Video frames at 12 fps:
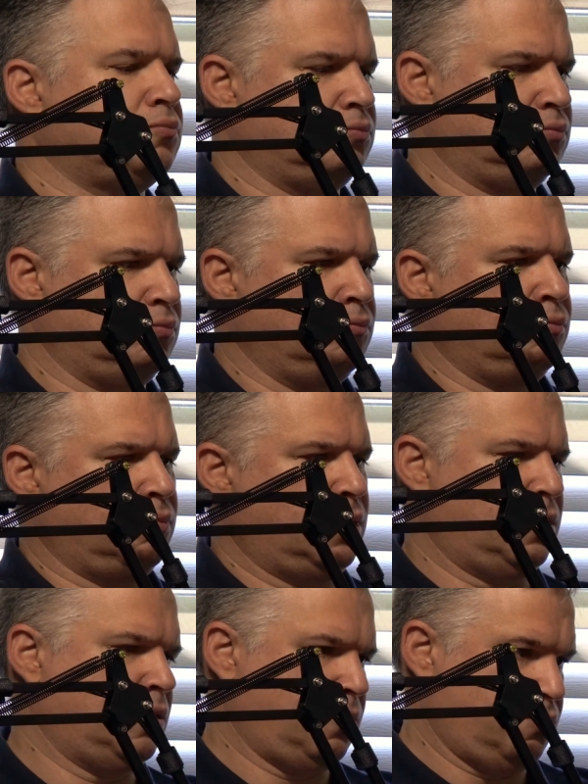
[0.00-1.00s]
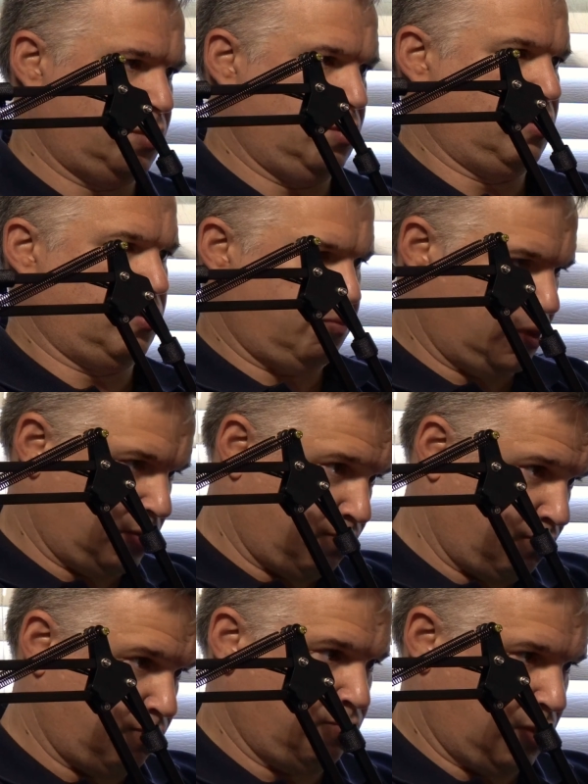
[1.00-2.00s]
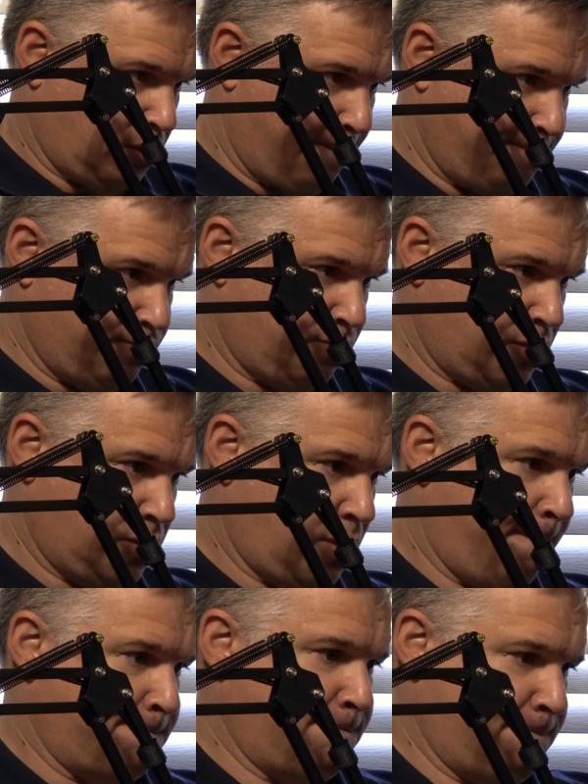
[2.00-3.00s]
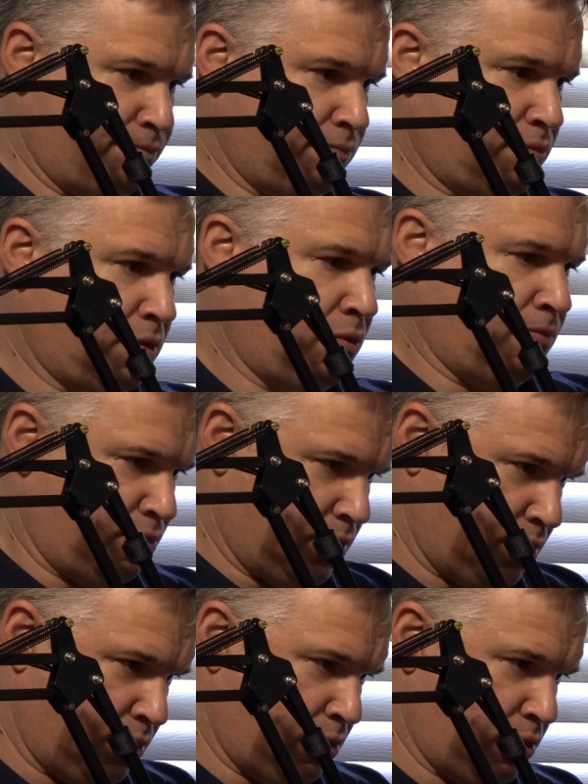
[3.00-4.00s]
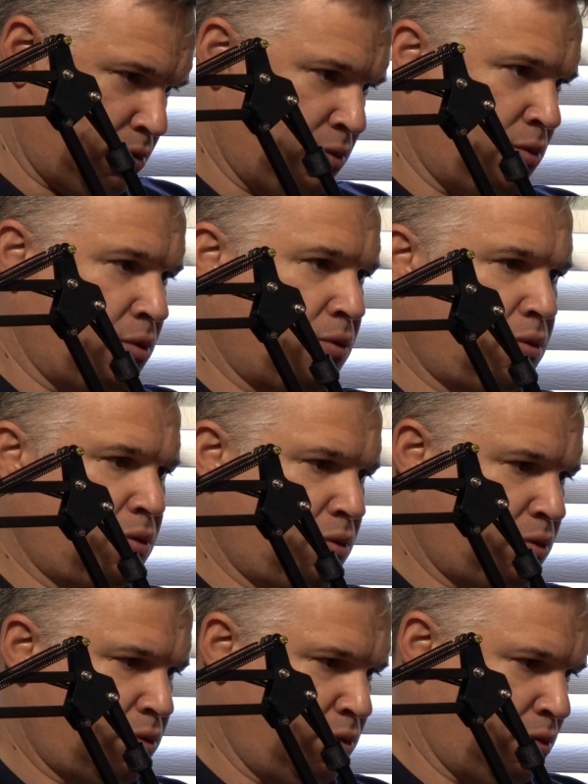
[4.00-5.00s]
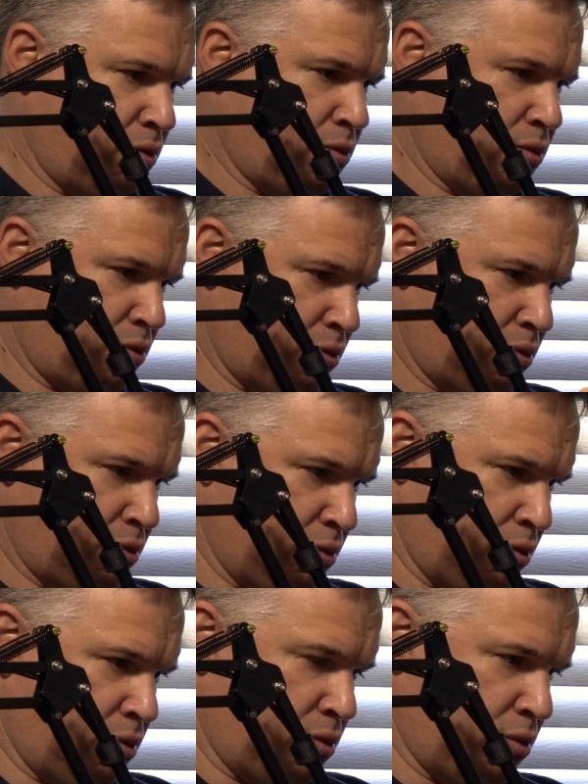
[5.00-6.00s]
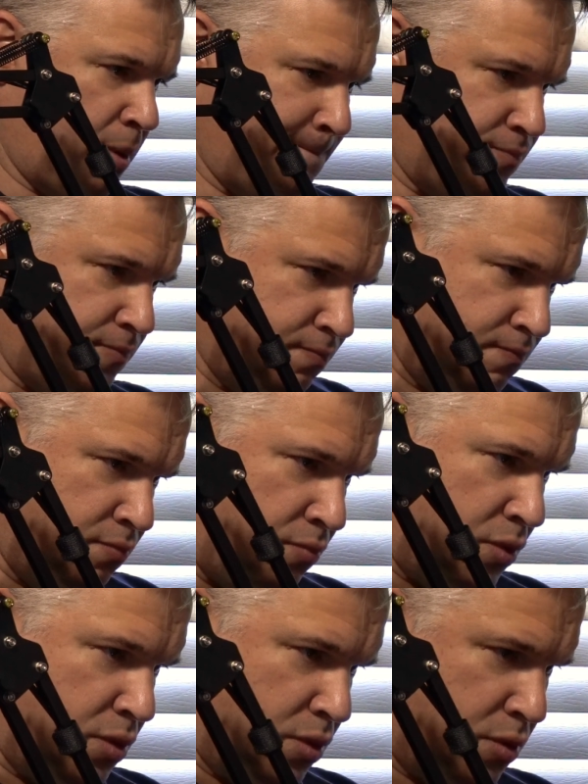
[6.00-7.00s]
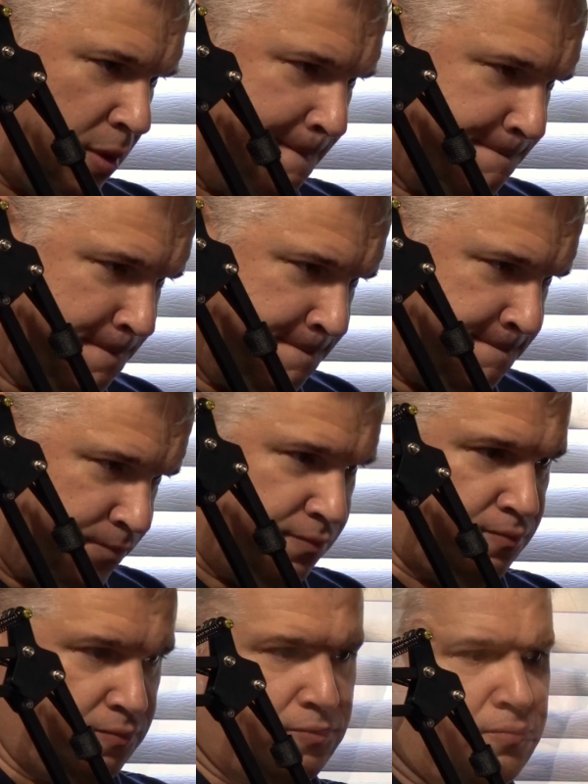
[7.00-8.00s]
right through the step-up ring hole. All right, I am now going to attach the bracket to the tripod.